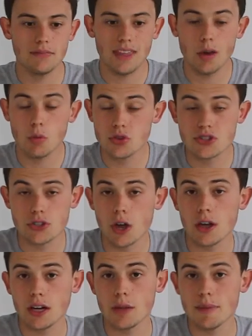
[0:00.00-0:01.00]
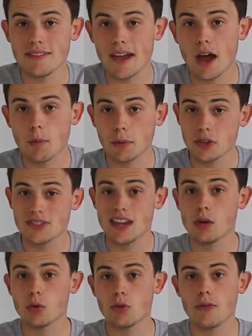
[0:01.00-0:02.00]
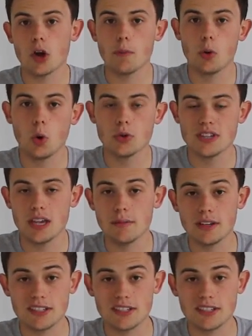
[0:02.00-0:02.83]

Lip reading: they would certainly be down, because they were a very poor team.